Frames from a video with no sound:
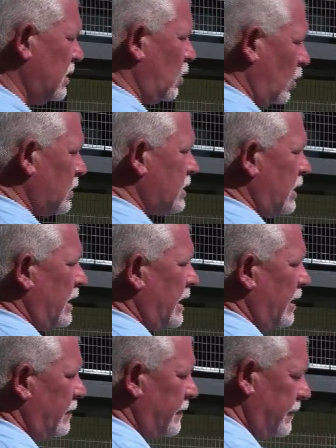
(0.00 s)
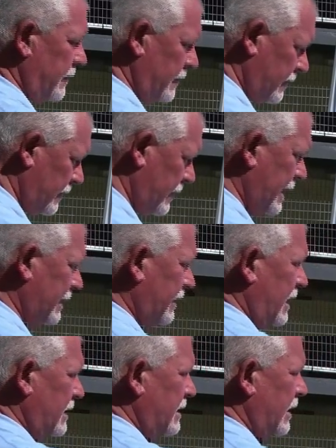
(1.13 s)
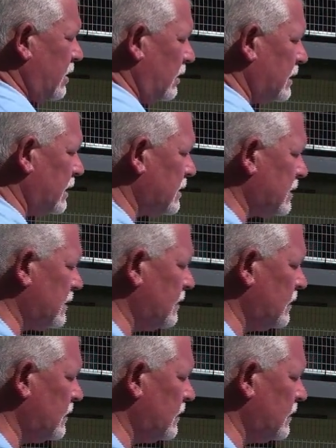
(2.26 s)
also have that as their contents.